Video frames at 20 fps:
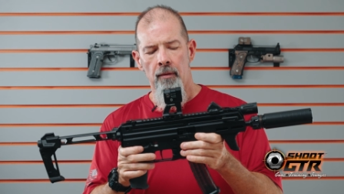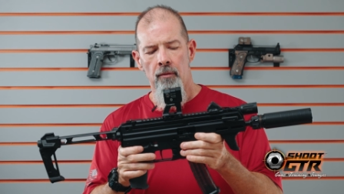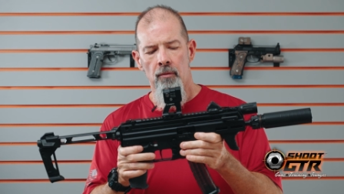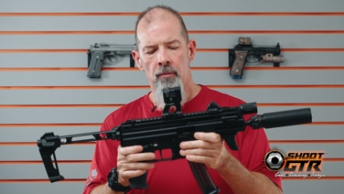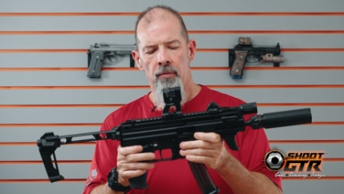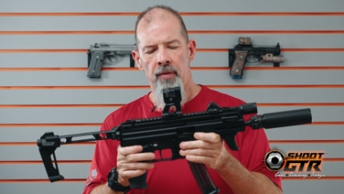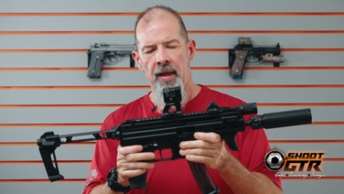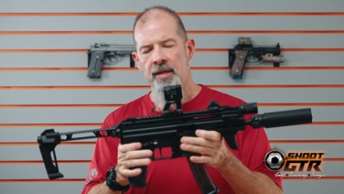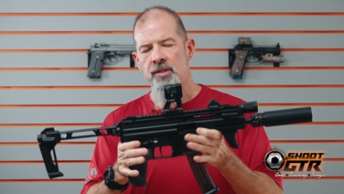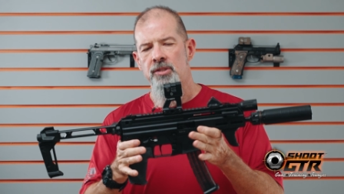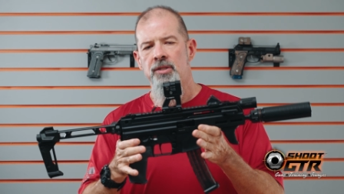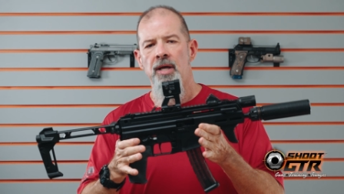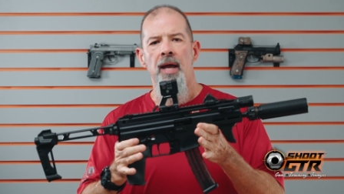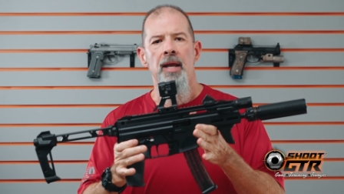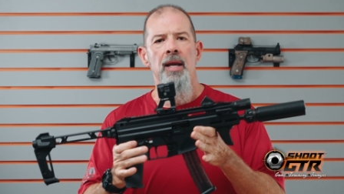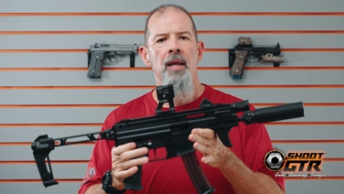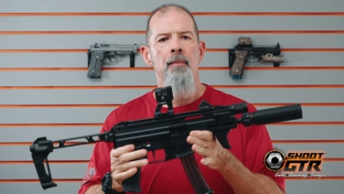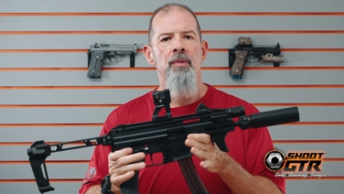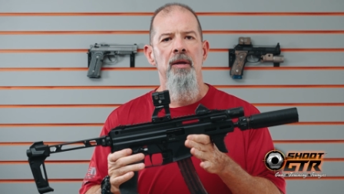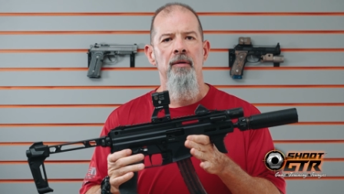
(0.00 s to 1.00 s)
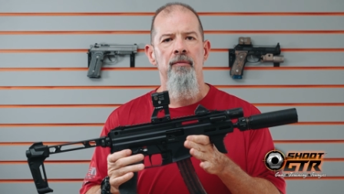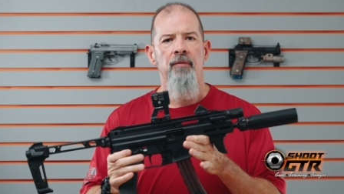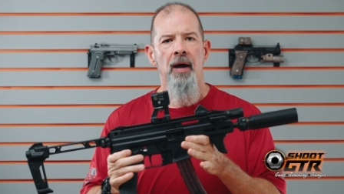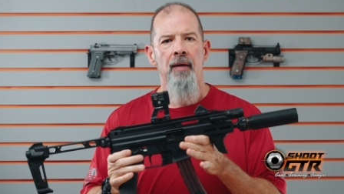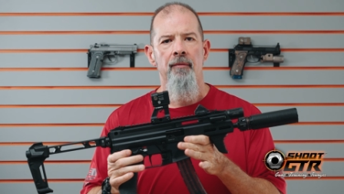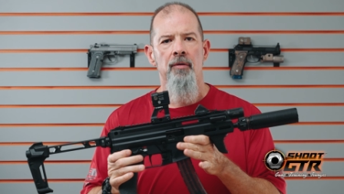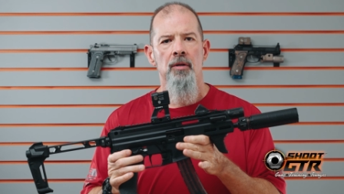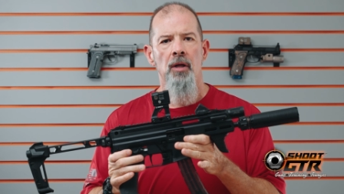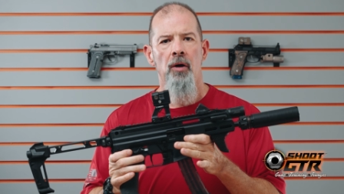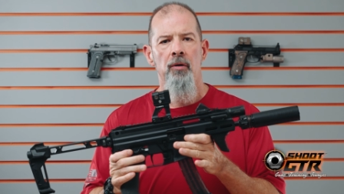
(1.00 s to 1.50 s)
than say an
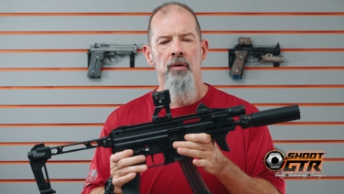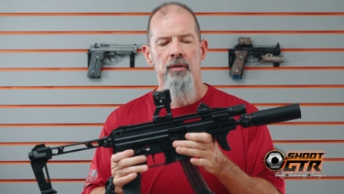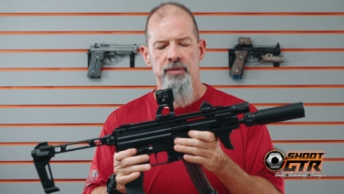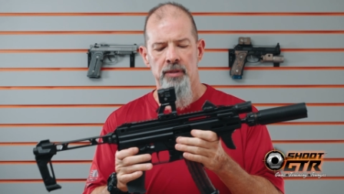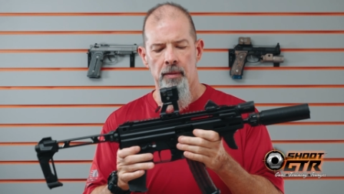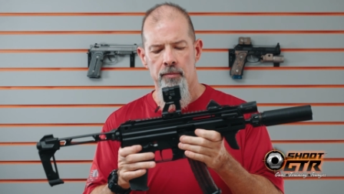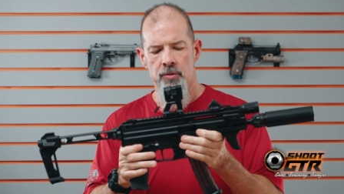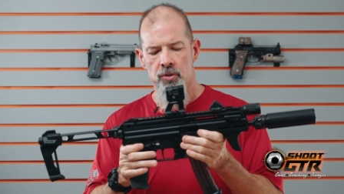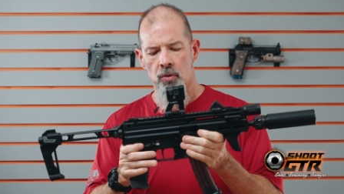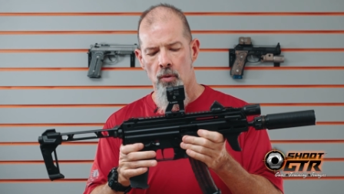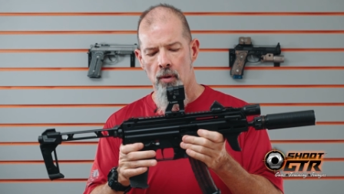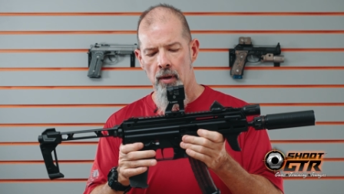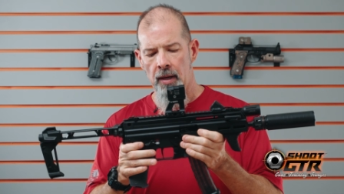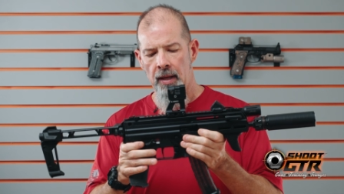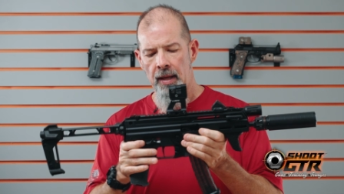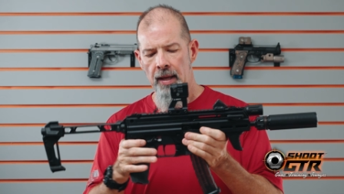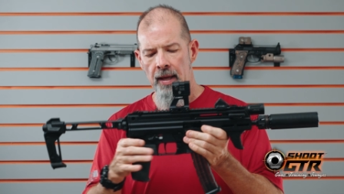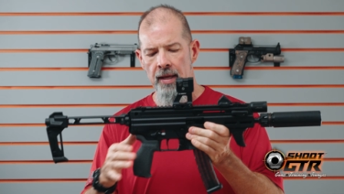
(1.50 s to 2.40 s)
MP5 clone of some sort,